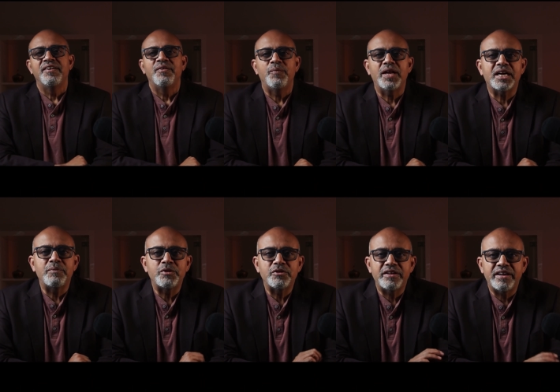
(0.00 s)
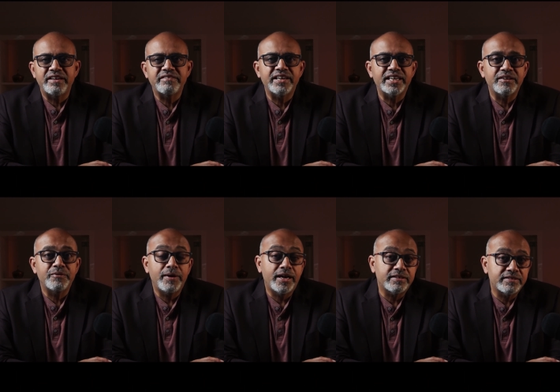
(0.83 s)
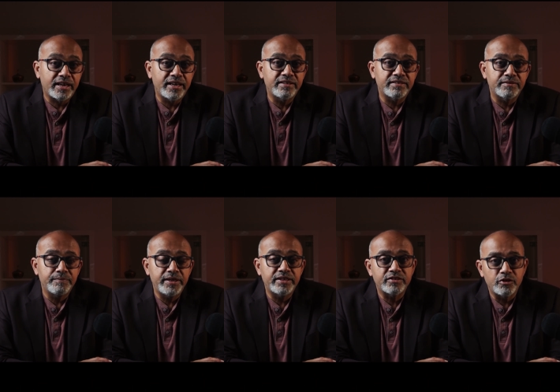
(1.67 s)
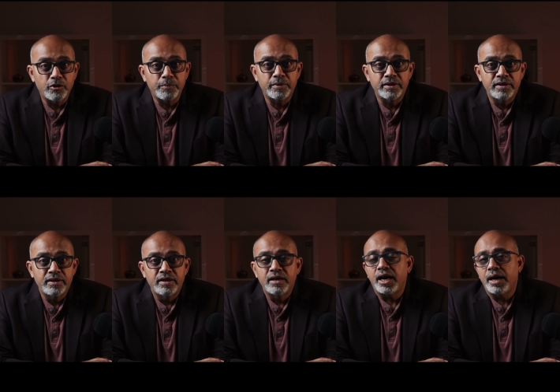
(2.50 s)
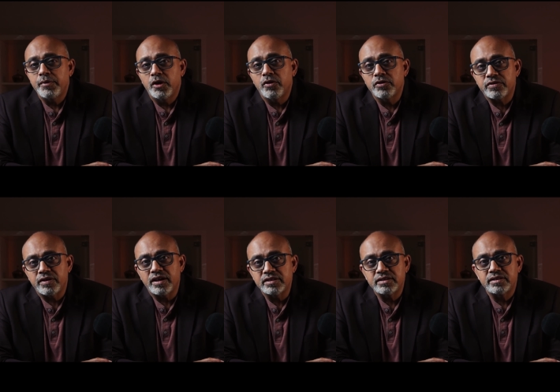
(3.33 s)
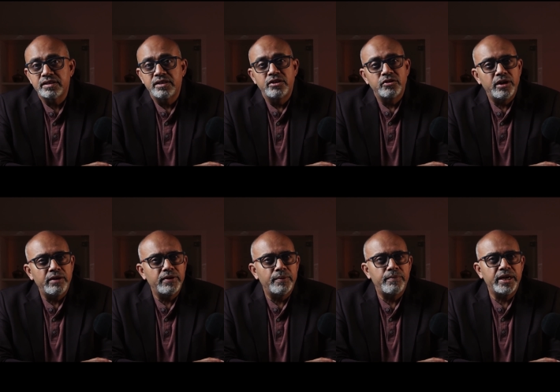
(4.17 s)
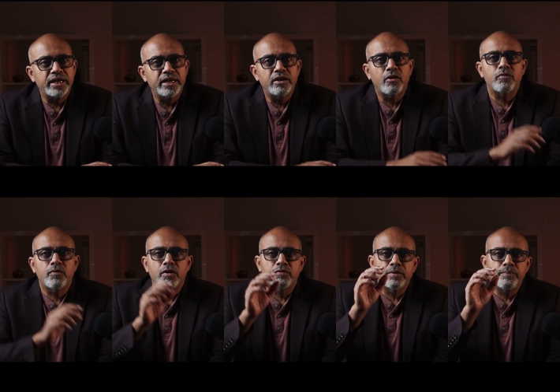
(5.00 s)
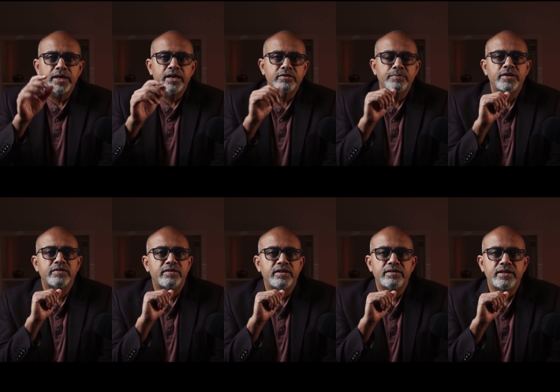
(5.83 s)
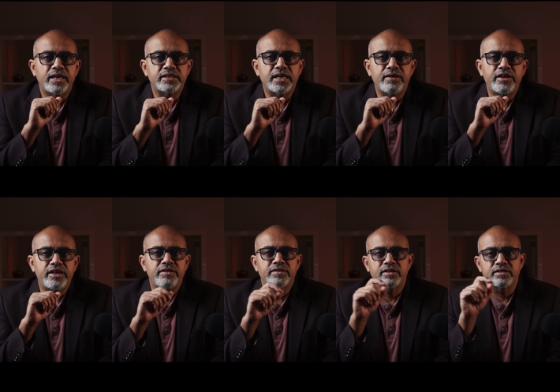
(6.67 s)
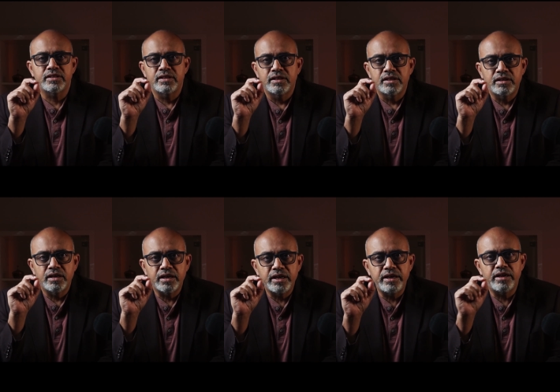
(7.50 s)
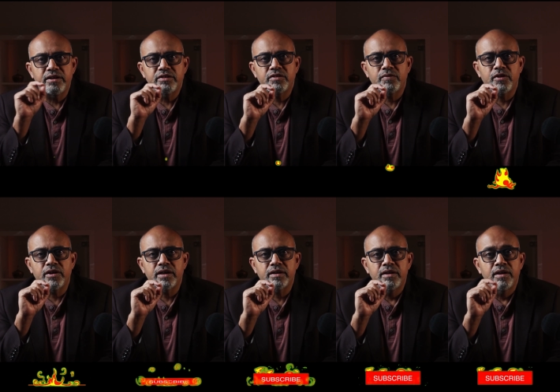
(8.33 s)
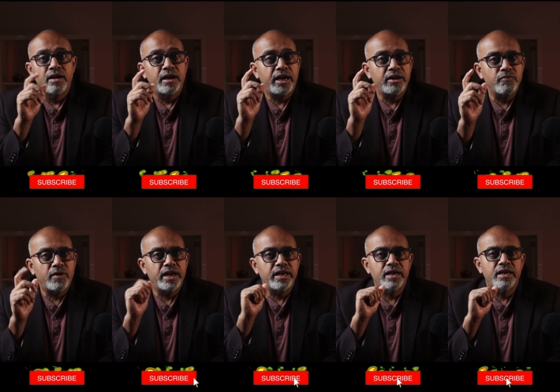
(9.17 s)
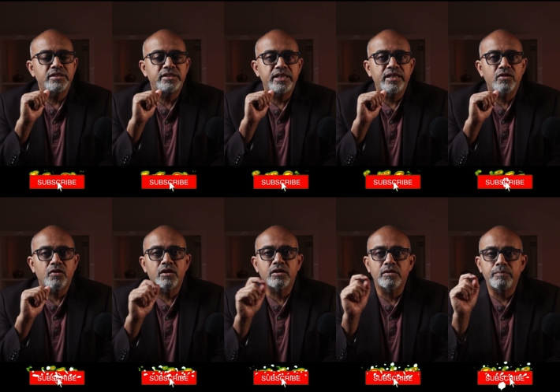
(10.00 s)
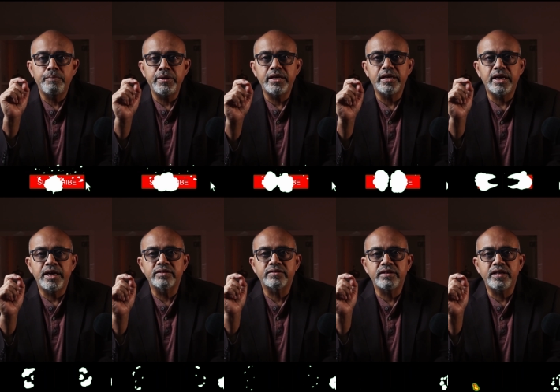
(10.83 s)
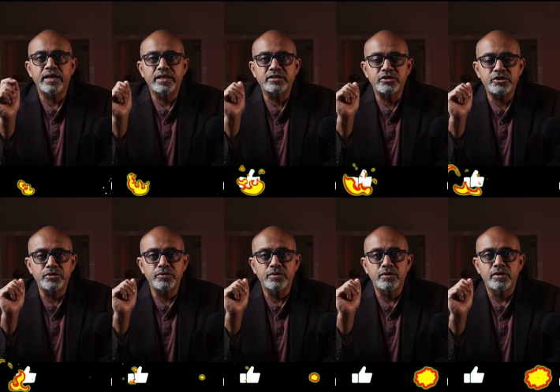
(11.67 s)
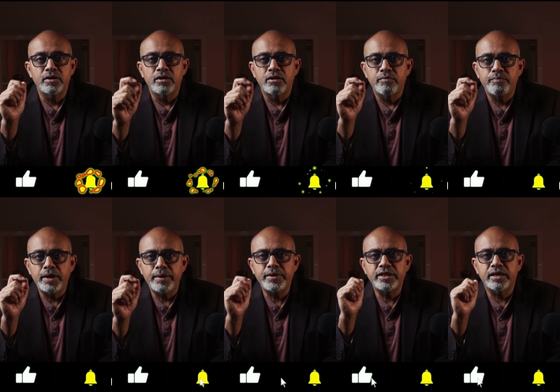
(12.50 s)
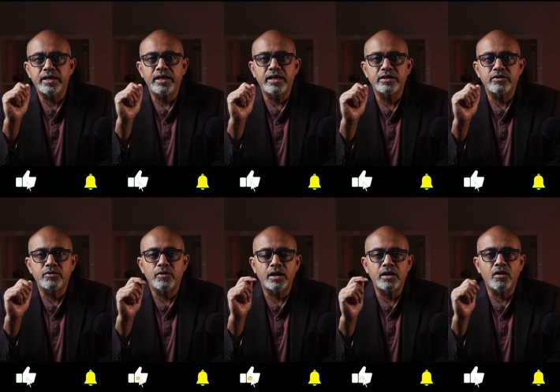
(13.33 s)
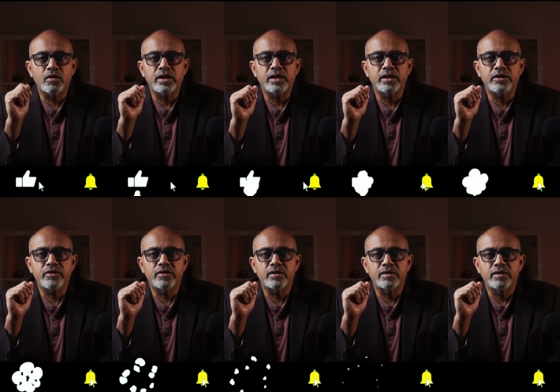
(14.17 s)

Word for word: welcome to TheraTreck, where science meets hope. I'm your host Raj. Today we are breaking down one of the biggest mysteries in HIV research, the hidden reservoir, and why a gene called BACH2 may be the key to unlocking a cure.